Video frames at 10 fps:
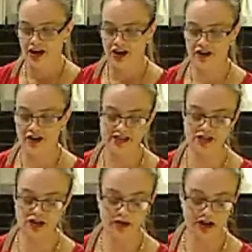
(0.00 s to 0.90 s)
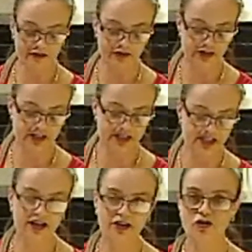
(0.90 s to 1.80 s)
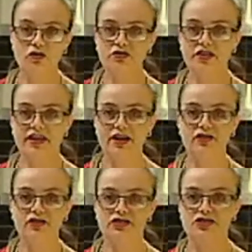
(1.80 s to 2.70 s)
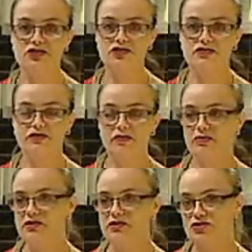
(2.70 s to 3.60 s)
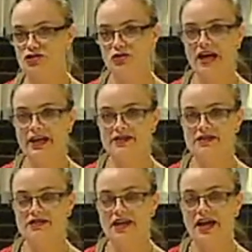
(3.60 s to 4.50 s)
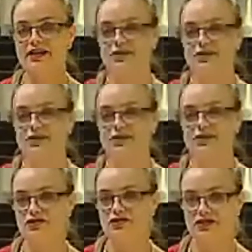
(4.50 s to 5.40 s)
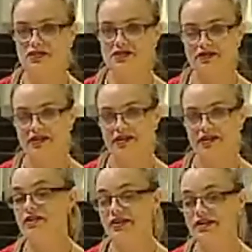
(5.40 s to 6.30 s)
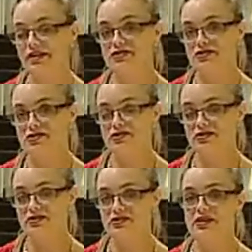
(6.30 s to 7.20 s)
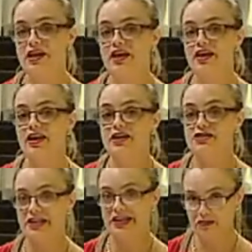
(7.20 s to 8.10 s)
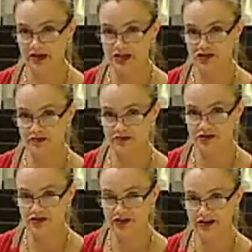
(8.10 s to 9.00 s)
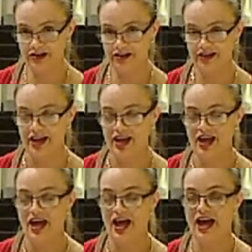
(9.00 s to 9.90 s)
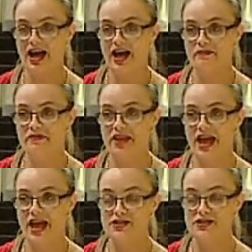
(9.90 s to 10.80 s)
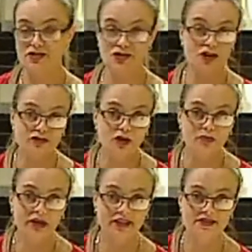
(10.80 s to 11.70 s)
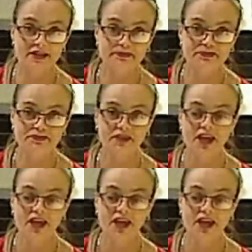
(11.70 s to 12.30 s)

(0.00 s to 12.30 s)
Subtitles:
All right, so when I first started, all that they got to choose from was 2 mains and 2 desserts. They only got to choose chicken and mushroom risotto and stovetop pizza,